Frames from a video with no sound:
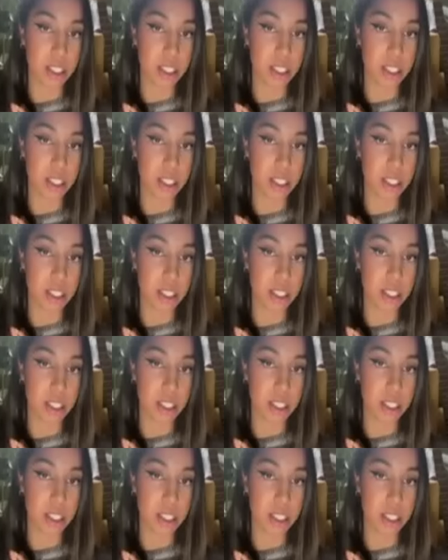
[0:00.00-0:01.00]

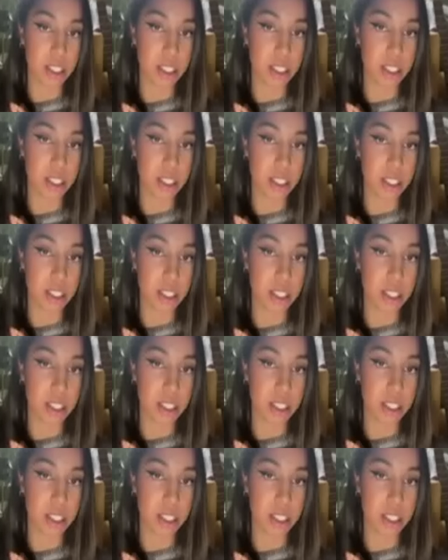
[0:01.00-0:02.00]

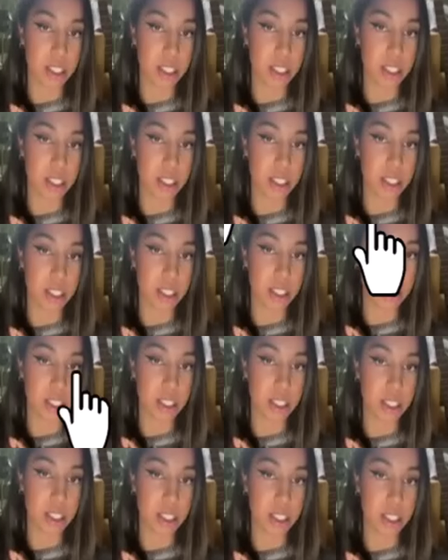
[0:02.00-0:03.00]

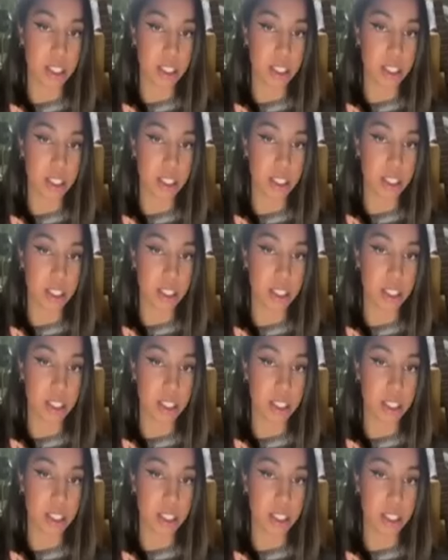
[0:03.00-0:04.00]

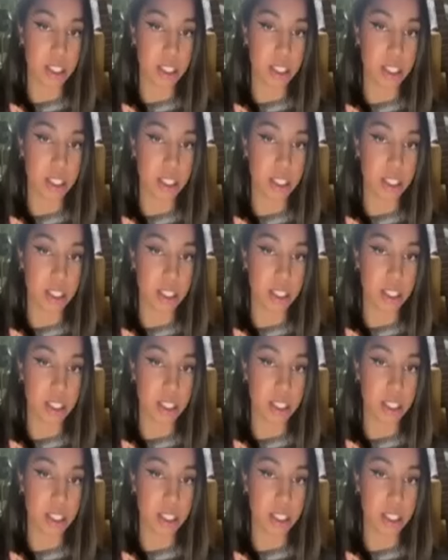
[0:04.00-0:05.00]

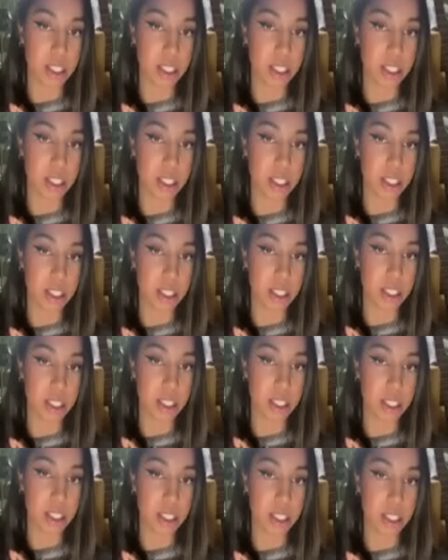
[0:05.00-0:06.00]

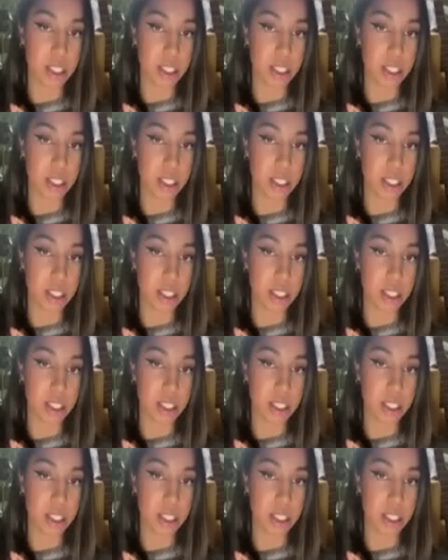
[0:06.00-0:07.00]
No words are spoken by the person on screen.